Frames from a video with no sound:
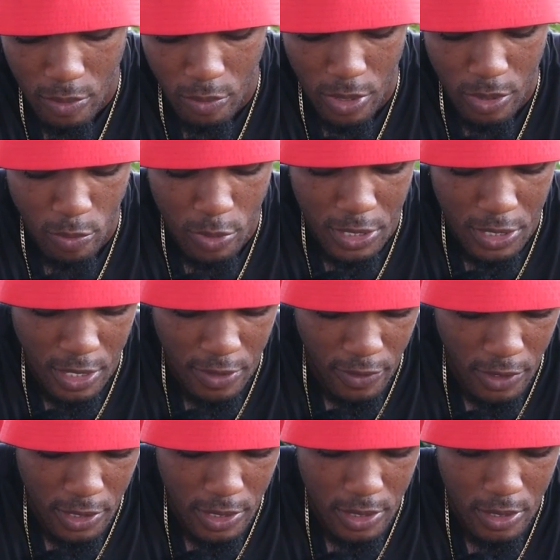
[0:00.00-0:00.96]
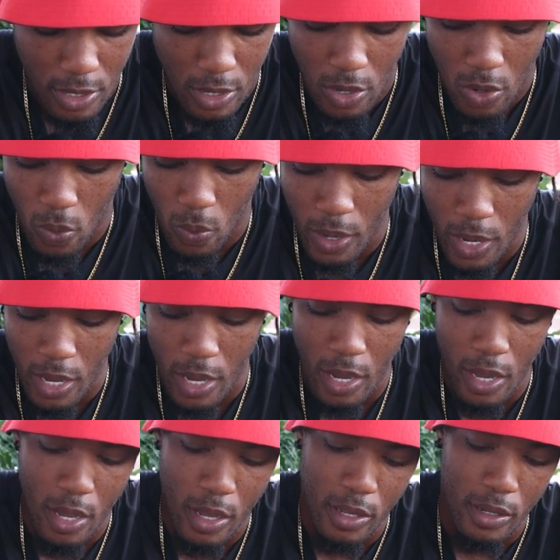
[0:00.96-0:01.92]
and receivers,
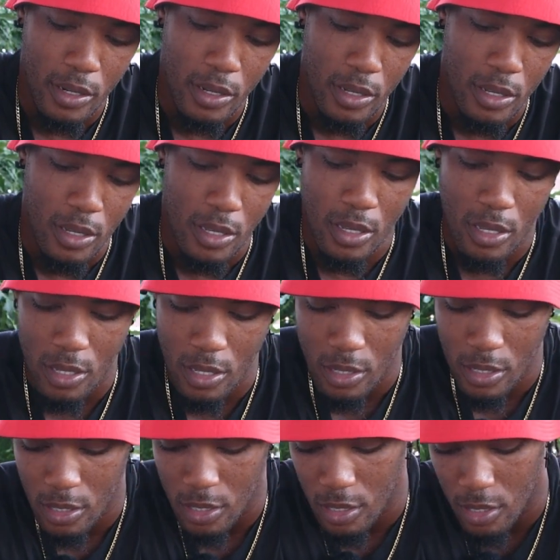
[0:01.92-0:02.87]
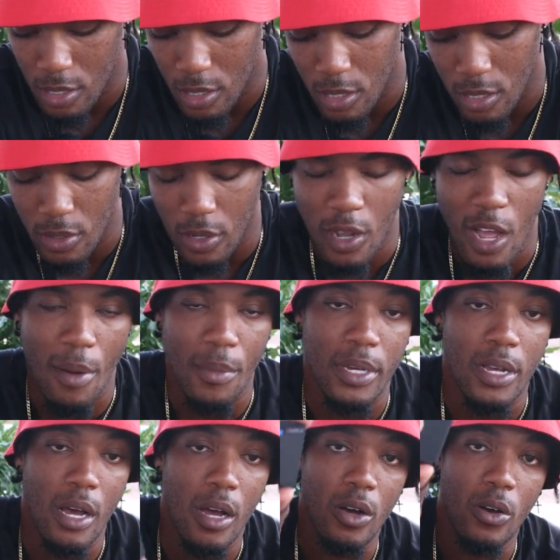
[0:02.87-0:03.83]
where the
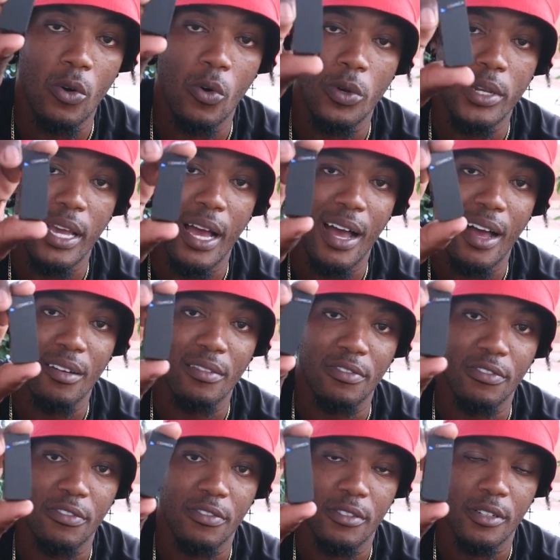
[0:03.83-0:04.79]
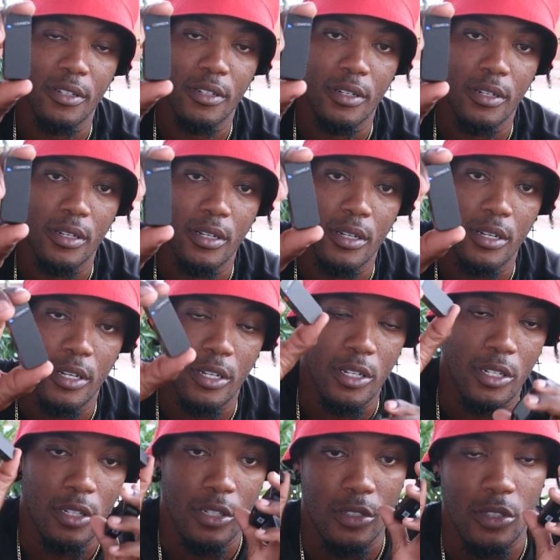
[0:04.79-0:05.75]
Comica only have
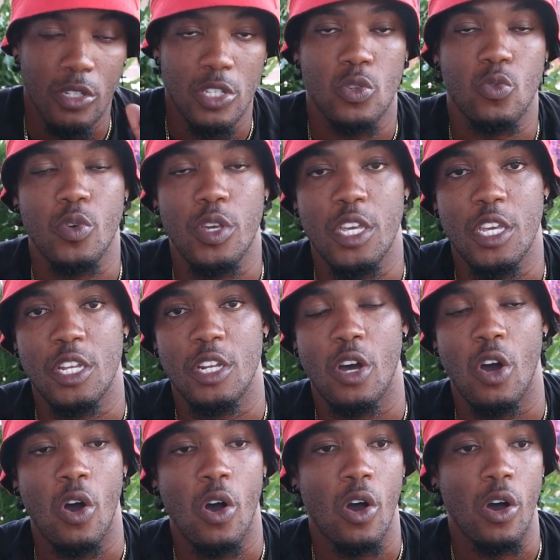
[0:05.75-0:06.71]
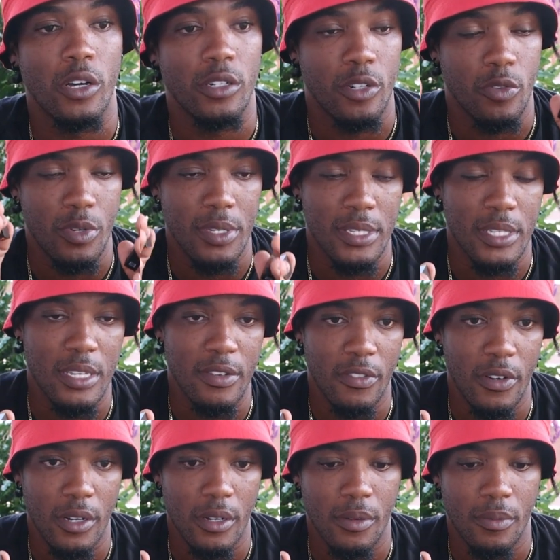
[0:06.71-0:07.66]
the screen on the
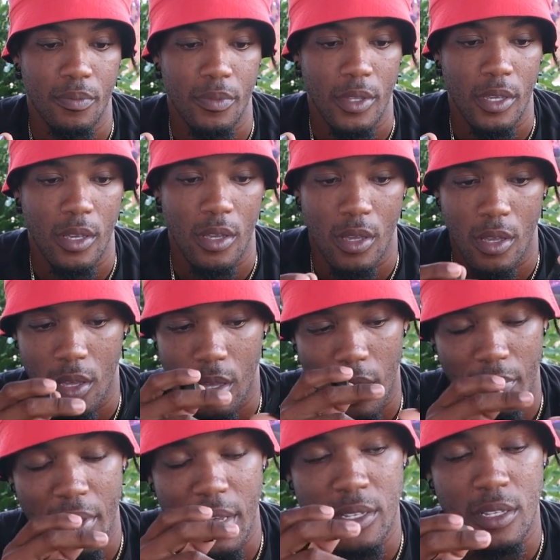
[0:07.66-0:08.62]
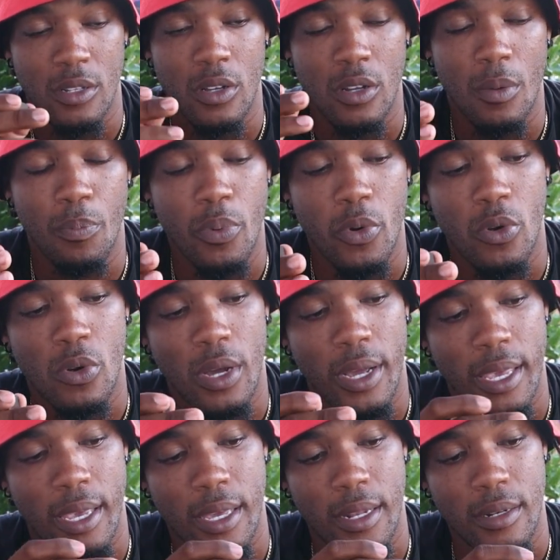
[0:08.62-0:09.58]
receiver. And there's another pro
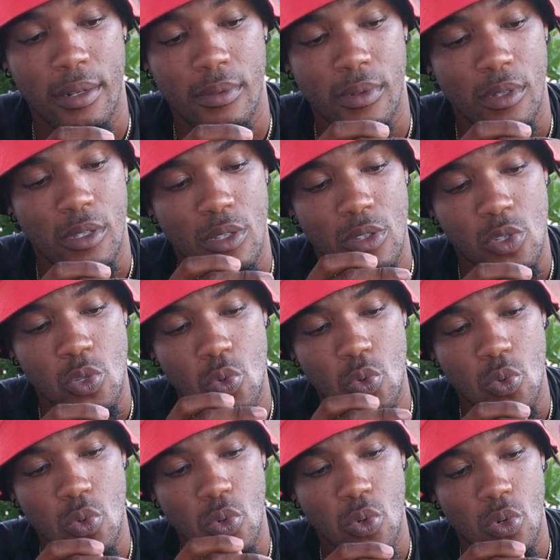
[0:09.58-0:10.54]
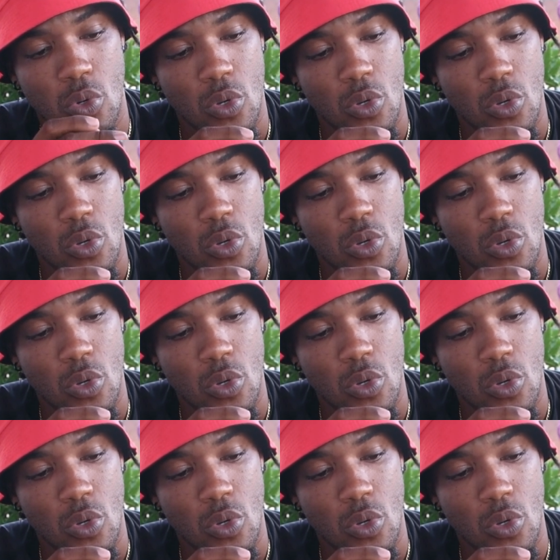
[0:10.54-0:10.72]
again to